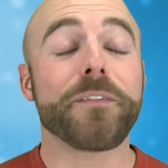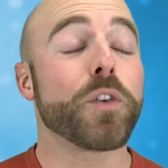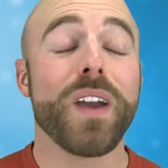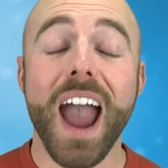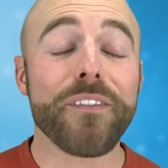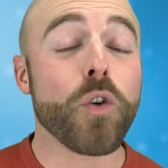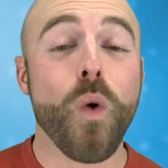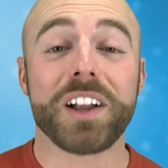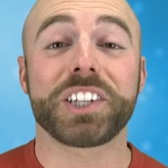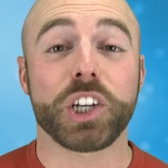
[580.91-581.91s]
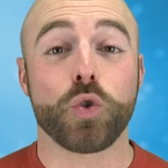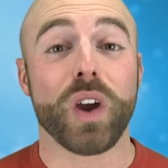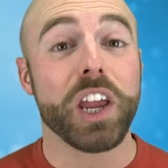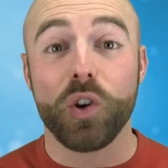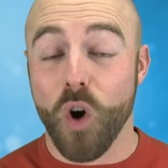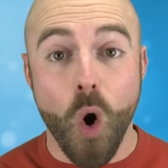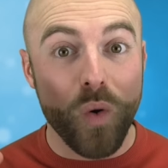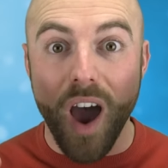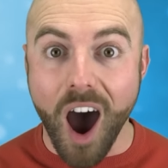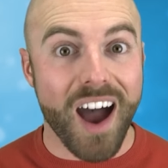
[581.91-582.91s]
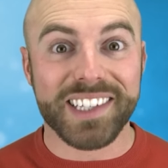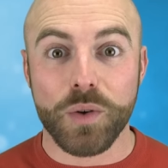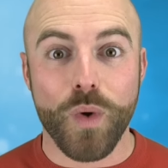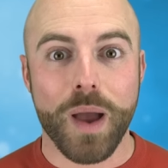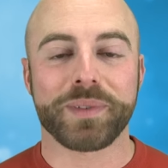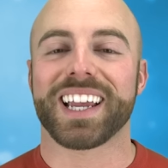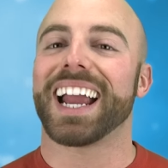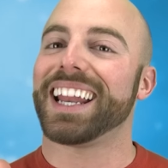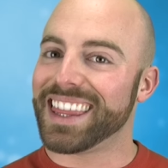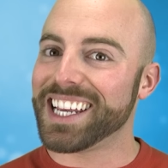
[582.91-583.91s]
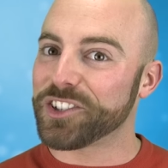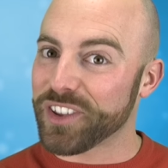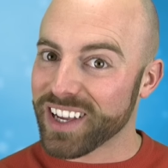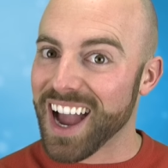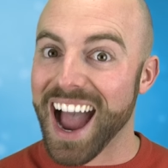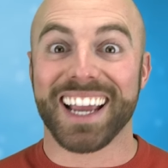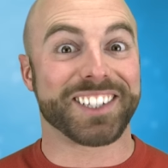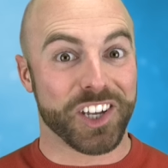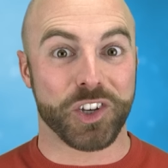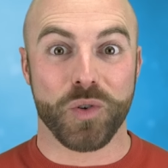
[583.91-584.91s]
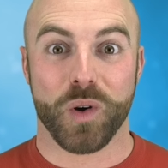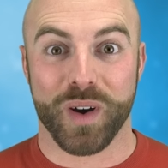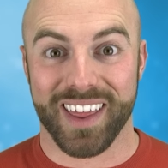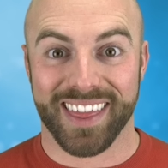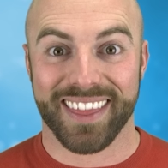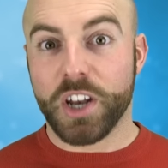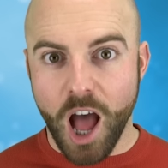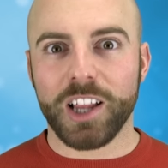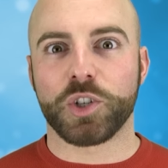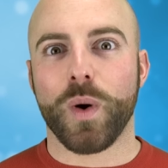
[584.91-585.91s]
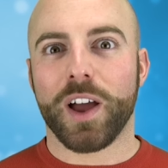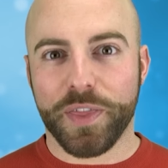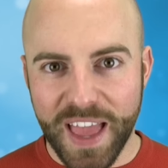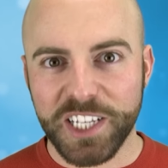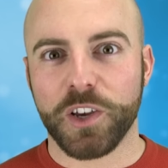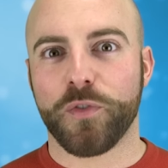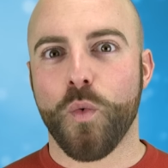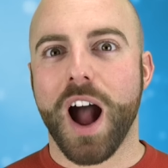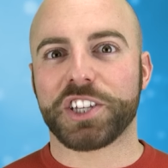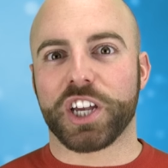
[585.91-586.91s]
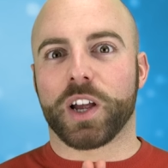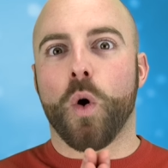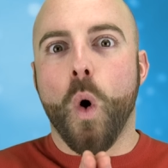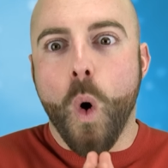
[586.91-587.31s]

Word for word: If you have ever wanted to create your own awesome website, these are the guys to do it with. The Knowledge Whale thanks you for watching.